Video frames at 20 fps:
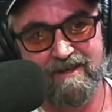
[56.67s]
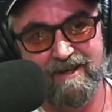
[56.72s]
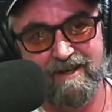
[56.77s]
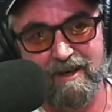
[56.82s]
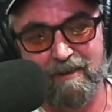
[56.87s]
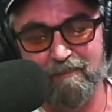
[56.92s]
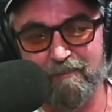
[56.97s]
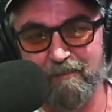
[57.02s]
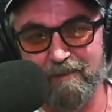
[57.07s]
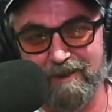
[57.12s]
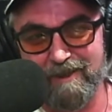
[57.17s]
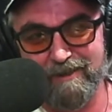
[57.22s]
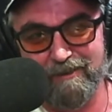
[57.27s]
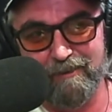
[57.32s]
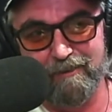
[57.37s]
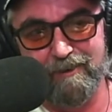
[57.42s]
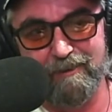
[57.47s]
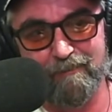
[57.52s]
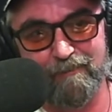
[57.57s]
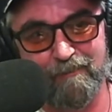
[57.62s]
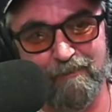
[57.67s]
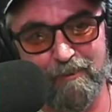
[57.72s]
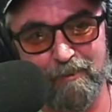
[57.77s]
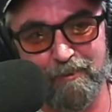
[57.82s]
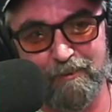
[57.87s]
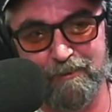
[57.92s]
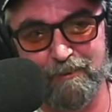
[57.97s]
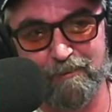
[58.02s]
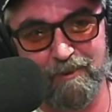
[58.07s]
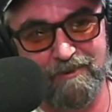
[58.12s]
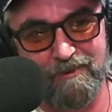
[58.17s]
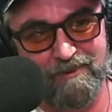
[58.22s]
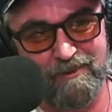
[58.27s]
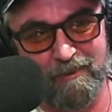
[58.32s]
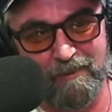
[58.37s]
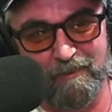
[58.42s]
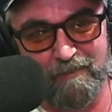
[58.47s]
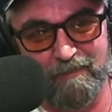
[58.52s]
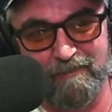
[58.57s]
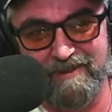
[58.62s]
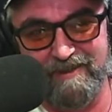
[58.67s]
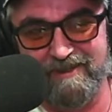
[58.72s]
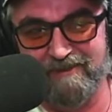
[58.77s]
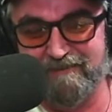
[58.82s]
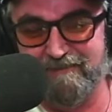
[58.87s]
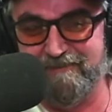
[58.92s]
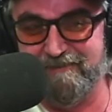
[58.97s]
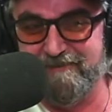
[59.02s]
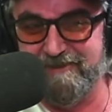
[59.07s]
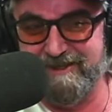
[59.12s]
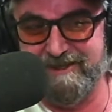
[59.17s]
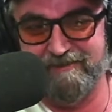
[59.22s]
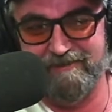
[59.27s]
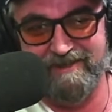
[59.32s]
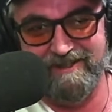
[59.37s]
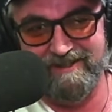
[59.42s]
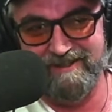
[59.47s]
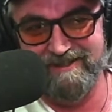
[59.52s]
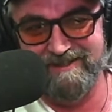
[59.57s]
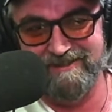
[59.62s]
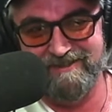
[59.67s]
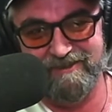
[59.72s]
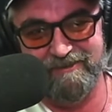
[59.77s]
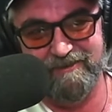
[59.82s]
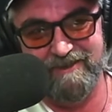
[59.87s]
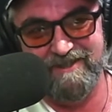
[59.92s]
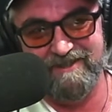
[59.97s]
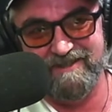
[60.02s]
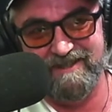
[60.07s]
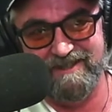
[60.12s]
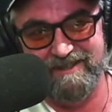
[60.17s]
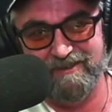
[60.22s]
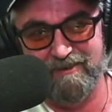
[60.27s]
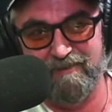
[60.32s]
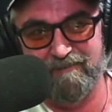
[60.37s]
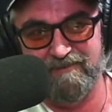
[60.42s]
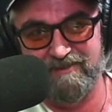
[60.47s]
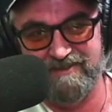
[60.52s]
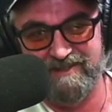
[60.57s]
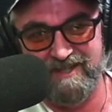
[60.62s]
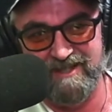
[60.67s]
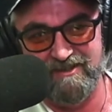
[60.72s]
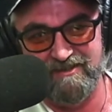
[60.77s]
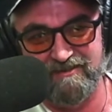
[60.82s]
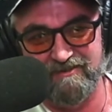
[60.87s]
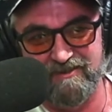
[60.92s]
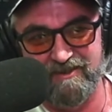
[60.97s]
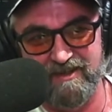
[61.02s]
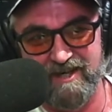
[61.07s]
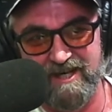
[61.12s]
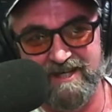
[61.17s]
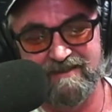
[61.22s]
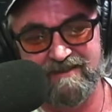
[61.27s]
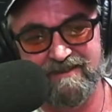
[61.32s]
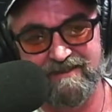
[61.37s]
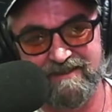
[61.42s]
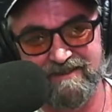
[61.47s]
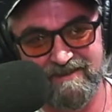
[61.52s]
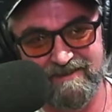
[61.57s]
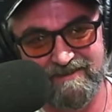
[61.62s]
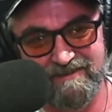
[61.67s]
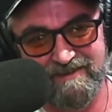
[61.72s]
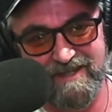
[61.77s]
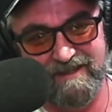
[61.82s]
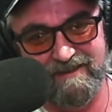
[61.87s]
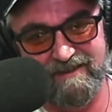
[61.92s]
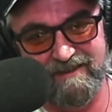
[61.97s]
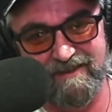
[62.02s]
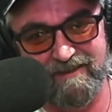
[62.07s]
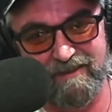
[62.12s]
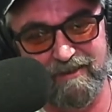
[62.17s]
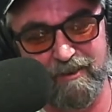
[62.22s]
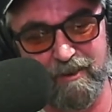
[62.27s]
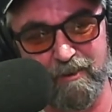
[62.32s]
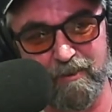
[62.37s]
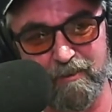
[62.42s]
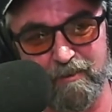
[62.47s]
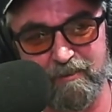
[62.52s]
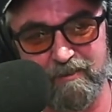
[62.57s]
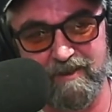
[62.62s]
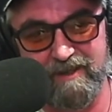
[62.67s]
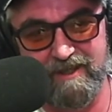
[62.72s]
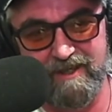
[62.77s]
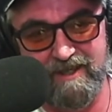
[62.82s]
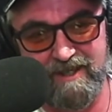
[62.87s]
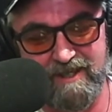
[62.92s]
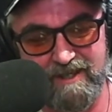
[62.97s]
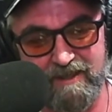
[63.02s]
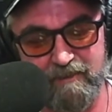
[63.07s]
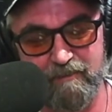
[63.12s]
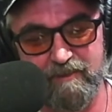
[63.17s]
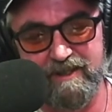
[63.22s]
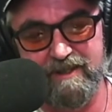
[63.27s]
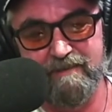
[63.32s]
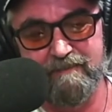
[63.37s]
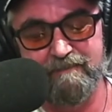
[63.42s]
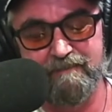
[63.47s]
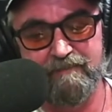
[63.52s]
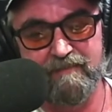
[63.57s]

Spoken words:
I'm really looking forward to what's going to be a very interesting conversation tonight that can go anywhere.